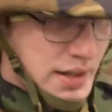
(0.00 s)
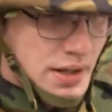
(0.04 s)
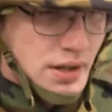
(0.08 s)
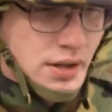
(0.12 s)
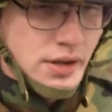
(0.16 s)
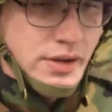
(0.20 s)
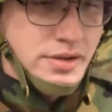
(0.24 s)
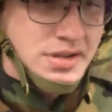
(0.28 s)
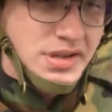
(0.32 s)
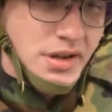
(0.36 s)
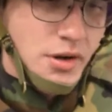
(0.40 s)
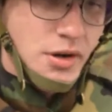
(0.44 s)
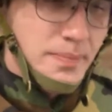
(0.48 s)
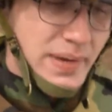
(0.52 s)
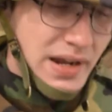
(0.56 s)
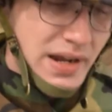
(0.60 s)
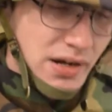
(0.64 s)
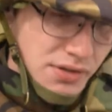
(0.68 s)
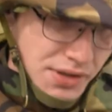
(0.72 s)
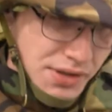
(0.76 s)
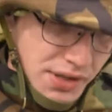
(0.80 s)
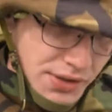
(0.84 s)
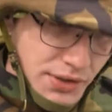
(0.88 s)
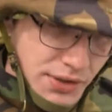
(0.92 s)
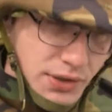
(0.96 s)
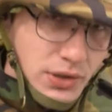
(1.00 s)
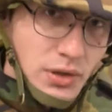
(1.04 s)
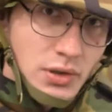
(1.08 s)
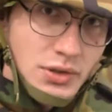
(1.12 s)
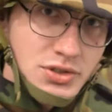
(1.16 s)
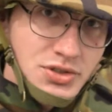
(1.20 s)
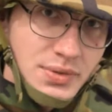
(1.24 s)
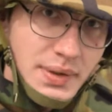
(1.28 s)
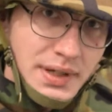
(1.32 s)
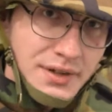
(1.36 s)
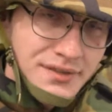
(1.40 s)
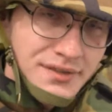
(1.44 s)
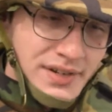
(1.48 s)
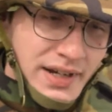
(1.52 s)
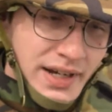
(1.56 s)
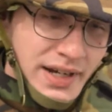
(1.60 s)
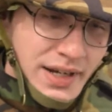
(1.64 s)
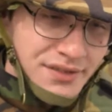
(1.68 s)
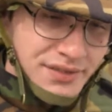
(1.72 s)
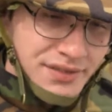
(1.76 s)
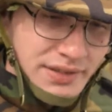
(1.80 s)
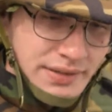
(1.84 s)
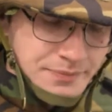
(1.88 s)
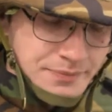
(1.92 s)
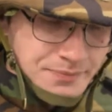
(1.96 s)
So better than the Colt
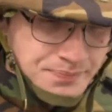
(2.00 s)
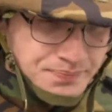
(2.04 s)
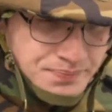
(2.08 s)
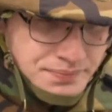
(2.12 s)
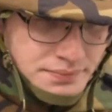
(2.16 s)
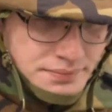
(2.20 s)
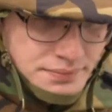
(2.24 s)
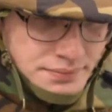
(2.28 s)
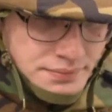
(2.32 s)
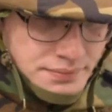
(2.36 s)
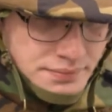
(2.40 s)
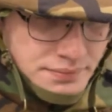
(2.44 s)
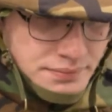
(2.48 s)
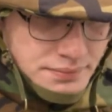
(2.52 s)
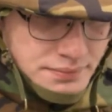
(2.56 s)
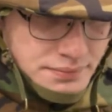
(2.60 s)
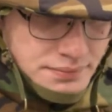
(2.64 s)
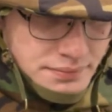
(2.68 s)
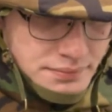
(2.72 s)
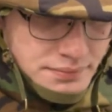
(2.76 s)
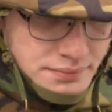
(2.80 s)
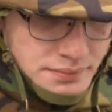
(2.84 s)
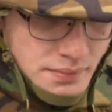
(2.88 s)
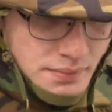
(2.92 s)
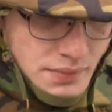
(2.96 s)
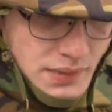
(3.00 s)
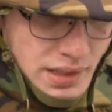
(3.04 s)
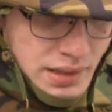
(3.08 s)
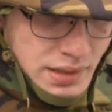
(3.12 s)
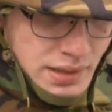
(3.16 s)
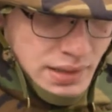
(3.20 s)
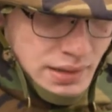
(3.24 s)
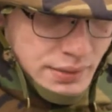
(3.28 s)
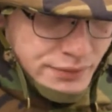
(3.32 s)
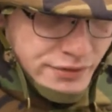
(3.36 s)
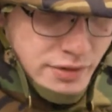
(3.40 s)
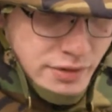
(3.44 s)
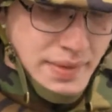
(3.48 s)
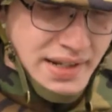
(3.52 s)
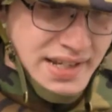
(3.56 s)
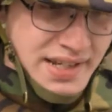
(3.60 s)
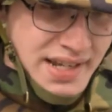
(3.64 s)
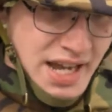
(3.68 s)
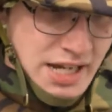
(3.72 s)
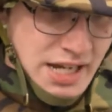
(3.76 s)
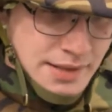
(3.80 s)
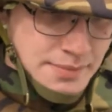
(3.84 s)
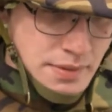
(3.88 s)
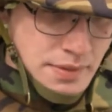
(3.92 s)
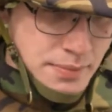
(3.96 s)
25 from
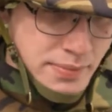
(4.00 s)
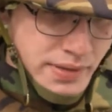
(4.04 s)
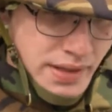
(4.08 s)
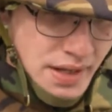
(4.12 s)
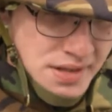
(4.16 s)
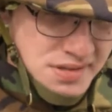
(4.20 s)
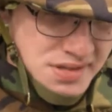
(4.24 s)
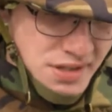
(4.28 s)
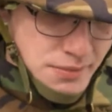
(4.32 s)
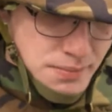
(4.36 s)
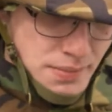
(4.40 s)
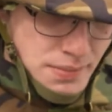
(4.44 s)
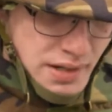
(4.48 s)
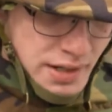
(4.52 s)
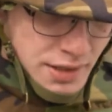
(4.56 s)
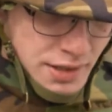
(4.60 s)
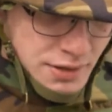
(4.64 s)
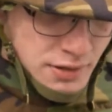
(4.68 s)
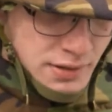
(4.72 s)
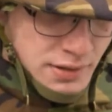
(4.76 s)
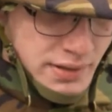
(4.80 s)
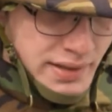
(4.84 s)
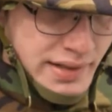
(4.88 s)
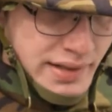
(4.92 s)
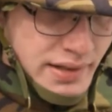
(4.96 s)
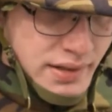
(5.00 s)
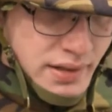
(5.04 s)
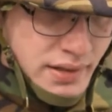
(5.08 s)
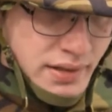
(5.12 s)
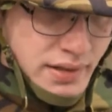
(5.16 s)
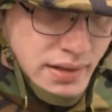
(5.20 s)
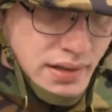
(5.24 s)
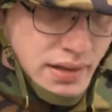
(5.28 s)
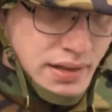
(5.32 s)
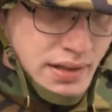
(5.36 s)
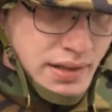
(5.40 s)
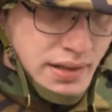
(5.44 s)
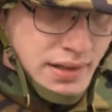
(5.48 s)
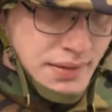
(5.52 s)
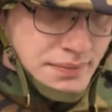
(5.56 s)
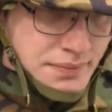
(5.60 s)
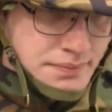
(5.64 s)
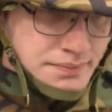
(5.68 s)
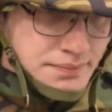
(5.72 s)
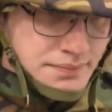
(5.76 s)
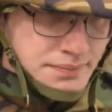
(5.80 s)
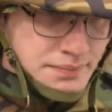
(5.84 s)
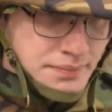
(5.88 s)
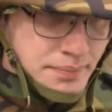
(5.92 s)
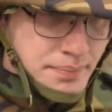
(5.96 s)
Academy plastic model.
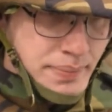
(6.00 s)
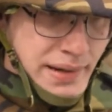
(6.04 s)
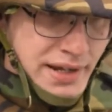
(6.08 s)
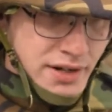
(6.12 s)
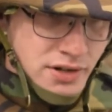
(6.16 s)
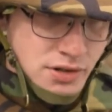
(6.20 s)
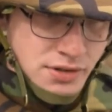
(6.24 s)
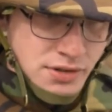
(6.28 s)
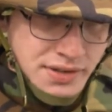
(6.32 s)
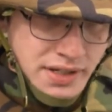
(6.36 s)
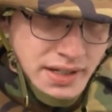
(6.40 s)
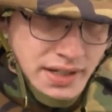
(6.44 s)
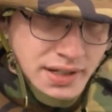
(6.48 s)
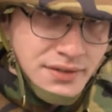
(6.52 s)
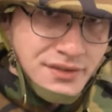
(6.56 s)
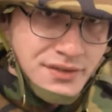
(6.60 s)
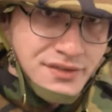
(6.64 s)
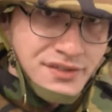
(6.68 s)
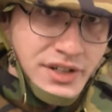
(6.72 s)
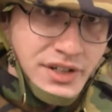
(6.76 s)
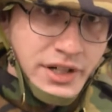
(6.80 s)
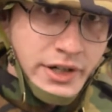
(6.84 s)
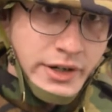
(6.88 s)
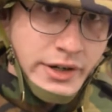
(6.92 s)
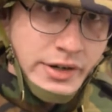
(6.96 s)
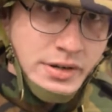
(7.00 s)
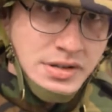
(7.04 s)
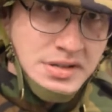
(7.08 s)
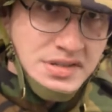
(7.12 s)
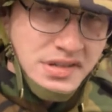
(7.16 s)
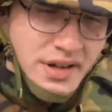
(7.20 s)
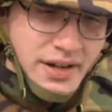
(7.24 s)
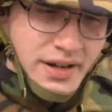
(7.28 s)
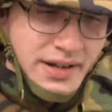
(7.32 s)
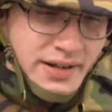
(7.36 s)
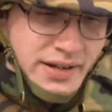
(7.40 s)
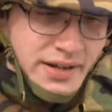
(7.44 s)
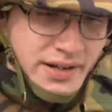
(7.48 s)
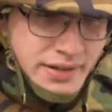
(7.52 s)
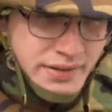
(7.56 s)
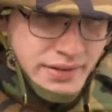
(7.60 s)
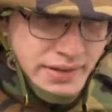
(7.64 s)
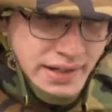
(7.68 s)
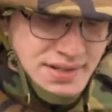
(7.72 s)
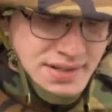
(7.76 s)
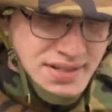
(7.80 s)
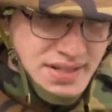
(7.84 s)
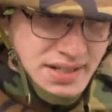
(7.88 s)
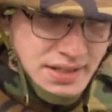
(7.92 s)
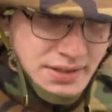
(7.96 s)
Better than Vigor's
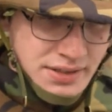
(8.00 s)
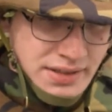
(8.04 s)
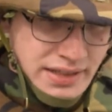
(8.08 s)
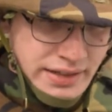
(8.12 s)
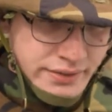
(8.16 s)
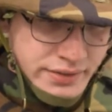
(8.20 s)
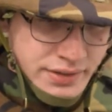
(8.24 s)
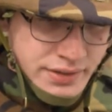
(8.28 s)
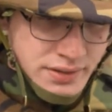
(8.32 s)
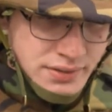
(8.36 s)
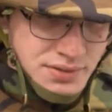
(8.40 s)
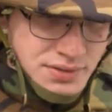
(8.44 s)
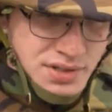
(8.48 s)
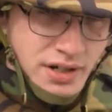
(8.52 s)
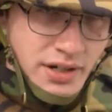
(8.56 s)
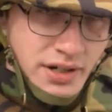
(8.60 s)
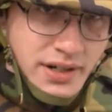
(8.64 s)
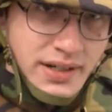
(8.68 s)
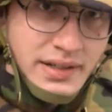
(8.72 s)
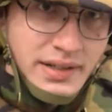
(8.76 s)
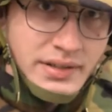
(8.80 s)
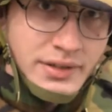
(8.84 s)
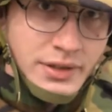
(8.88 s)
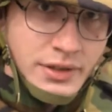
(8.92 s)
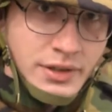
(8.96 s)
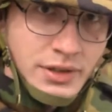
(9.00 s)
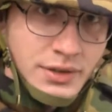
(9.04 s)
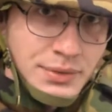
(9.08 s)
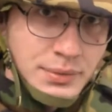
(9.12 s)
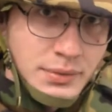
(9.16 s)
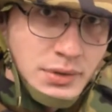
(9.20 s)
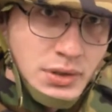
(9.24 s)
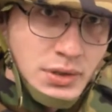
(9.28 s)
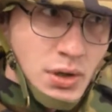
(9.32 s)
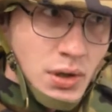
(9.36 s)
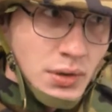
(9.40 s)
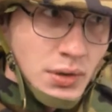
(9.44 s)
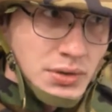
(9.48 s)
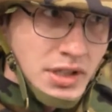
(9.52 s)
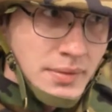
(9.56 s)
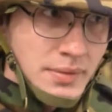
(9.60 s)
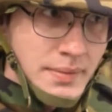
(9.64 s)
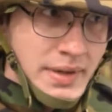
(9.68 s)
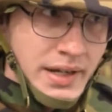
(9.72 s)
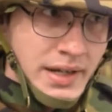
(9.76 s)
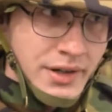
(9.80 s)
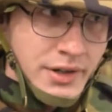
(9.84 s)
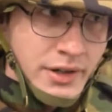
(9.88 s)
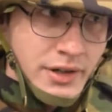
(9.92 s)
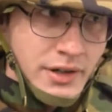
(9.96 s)
1911 Target or Colt
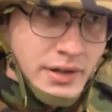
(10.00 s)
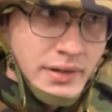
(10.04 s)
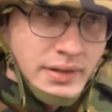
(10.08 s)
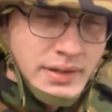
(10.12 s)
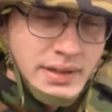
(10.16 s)
Commander